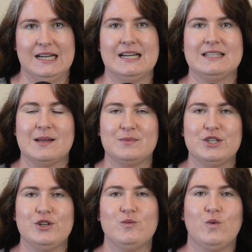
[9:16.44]
It's up
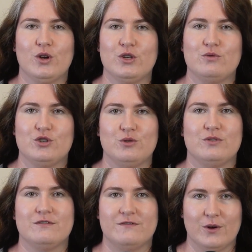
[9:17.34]
to you what you choose
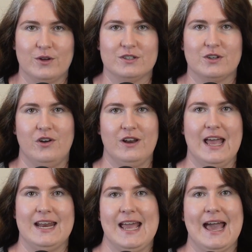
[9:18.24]
to focus on
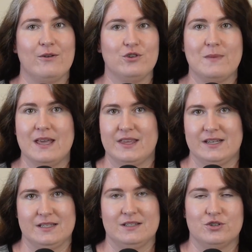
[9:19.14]
and how you make that
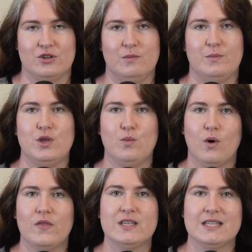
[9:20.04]
decision, but you
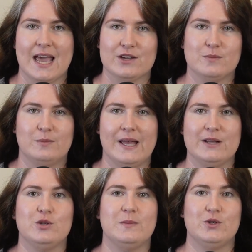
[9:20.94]
want this action
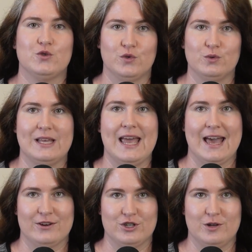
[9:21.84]
plan to be truly
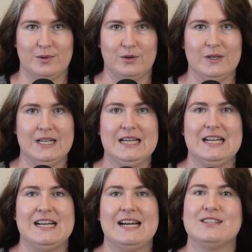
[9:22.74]
actionable.
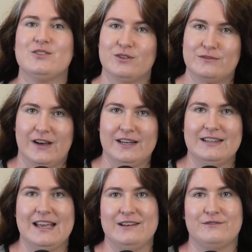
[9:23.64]
It's not as fun,
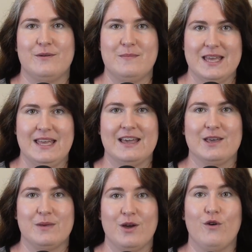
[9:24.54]
and for me, it
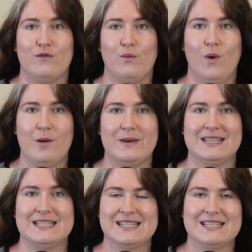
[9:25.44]
can be
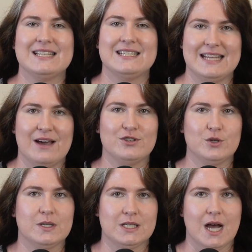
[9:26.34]
overwhelming to sit down
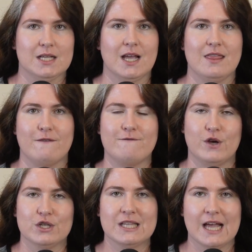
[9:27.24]
to a task and the
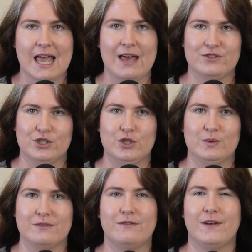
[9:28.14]
first thing I have to do
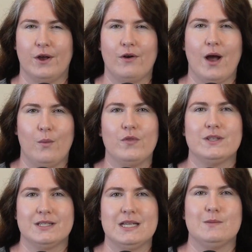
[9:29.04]
is figure out what
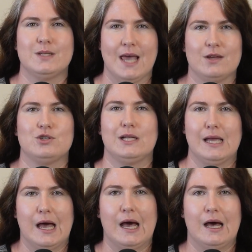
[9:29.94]
the steps actually
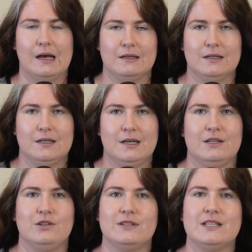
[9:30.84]
are.
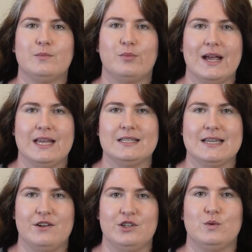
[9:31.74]
You'll need to break it
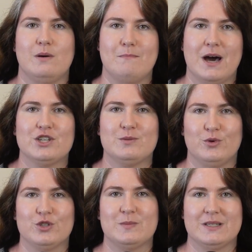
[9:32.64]
down into a much
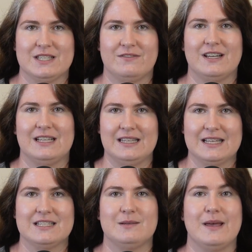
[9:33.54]
more specific
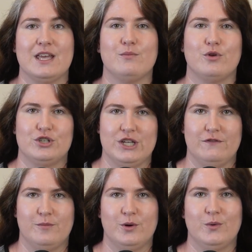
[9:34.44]
list to make it more
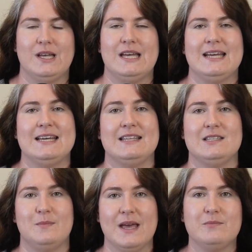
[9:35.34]
achievable.
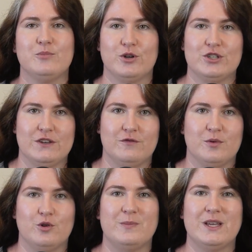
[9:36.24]
It's made more
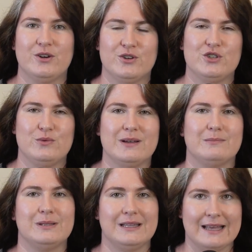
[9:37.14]
achievable because you
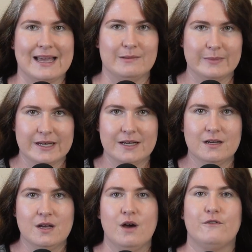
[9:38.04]
can plan better
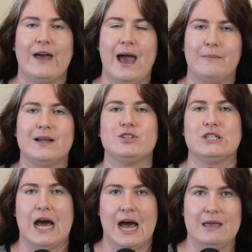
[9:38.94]
for how much
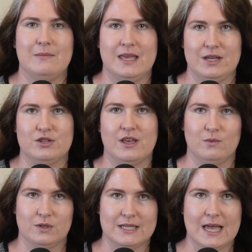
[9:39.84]
time each thing
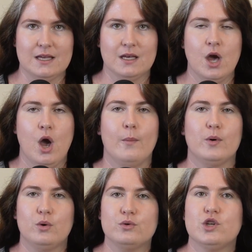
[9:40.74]
will take,
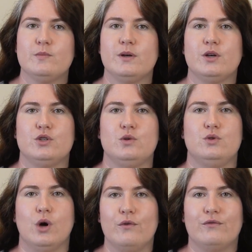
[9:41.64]
but also because you
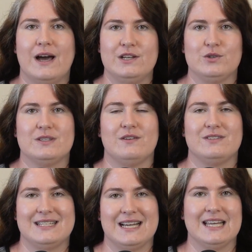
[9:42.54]
don't find yourself
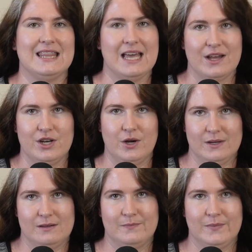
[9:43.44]
stuck in the
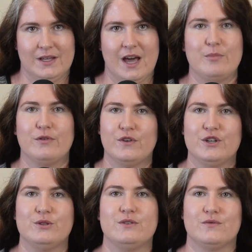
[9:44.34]
unknown. I prefer
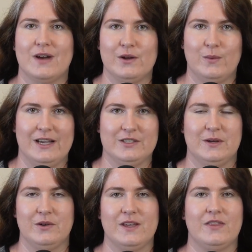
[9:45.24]
to do this right away so
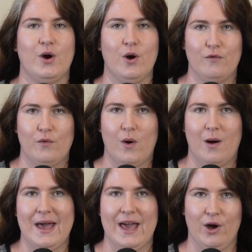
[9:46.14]
I don't get the
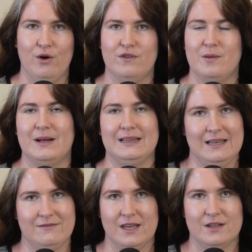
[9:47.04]
overwhelm hangover by
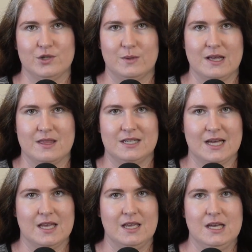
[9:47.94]
leaving it to another
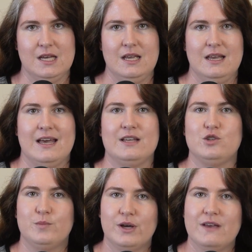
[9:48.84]
day. As
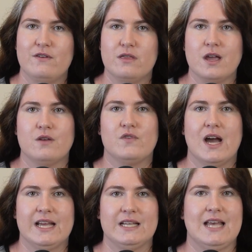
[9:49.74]
you put everything in
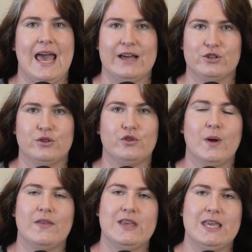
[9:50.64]
writing to action
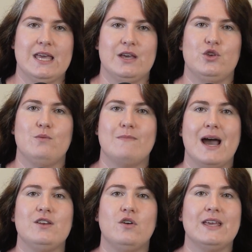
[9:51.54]
throughout the year, you
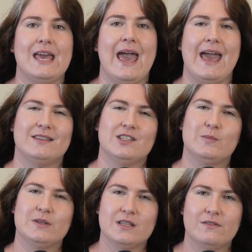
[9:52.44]
might not get as
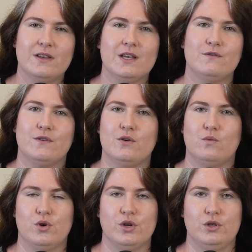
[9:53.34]
specific for the
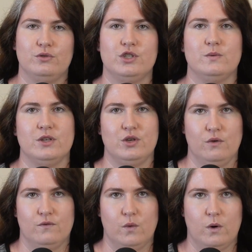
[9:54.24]
work you'll do in
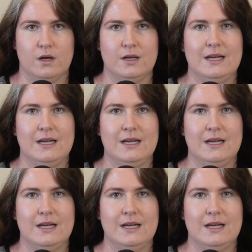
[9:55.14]
Q4